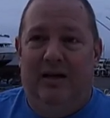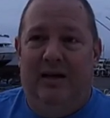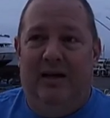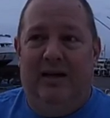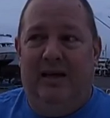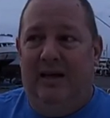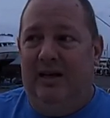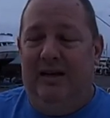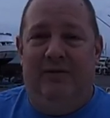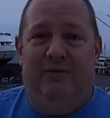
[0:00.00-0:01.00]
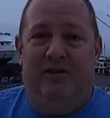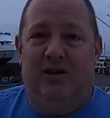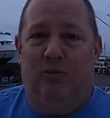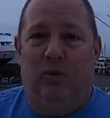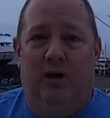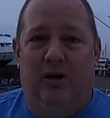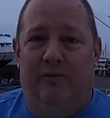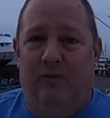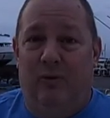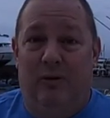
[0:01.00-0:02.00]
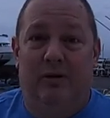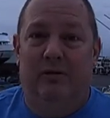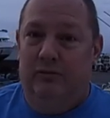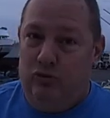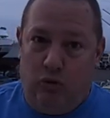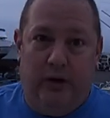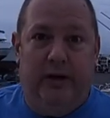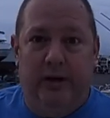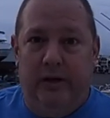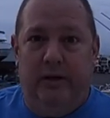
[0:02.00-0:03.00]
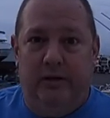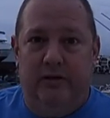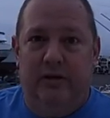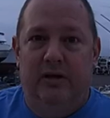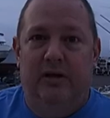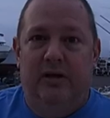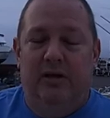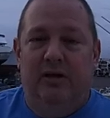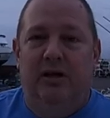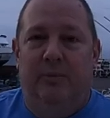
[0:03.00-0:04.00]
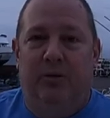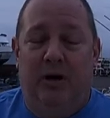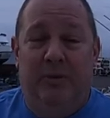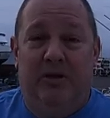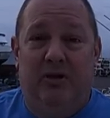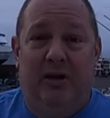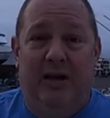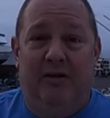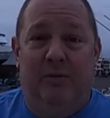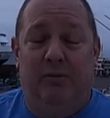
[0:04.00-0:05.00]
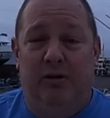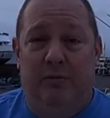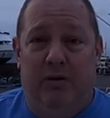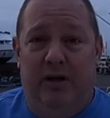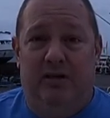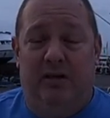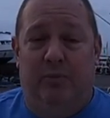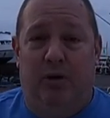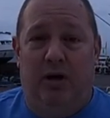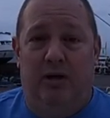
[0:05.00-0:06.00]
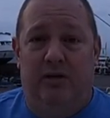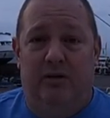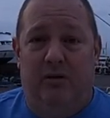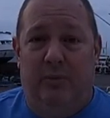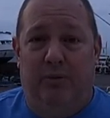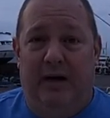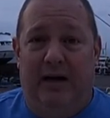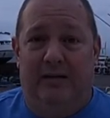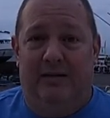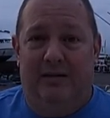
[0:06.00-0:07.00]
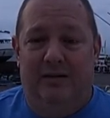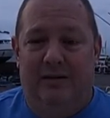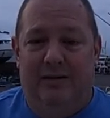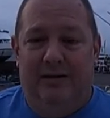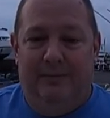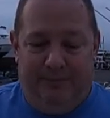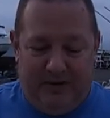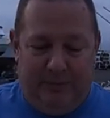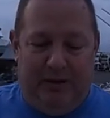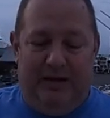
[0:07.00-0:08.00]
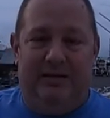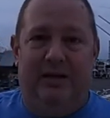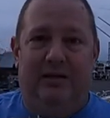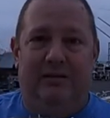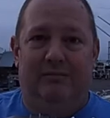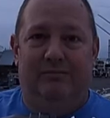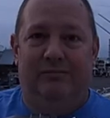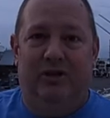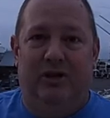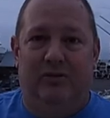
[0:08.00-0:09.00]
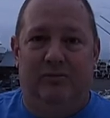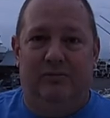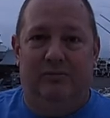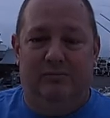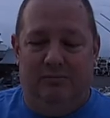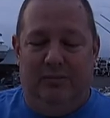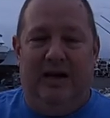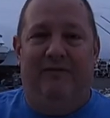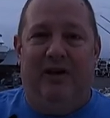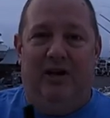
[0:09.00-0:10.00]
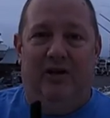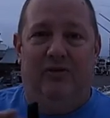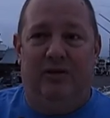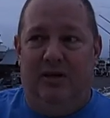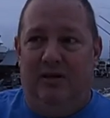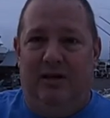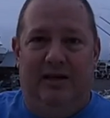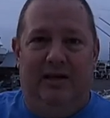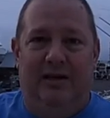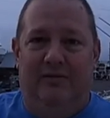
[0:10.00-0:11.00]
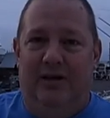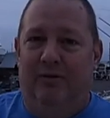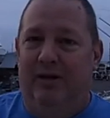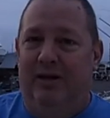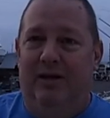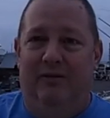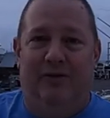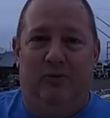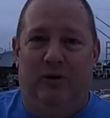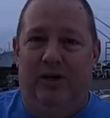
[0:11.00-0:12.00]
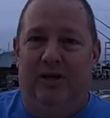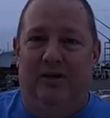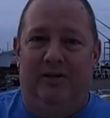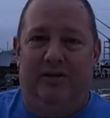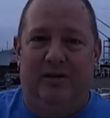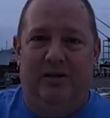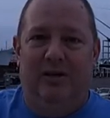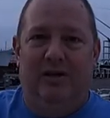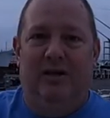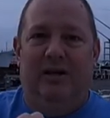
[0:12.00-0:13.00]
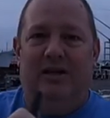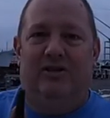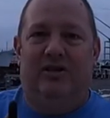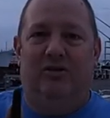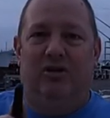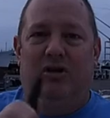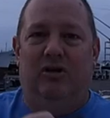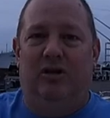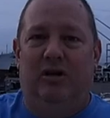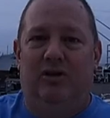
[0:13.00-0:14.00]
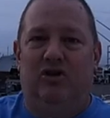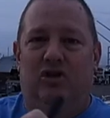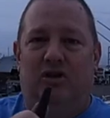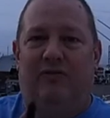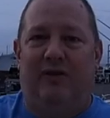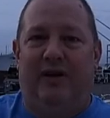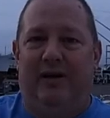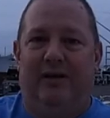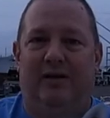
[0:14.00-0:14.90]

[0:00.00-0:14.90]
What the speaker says: And again, even if it's in the water for 20 years, you're probably still gonna have to replace the bronze or the brass. Plastic, you don't. My valves, again, if they were in there for 20 years, it'd still turn just fine.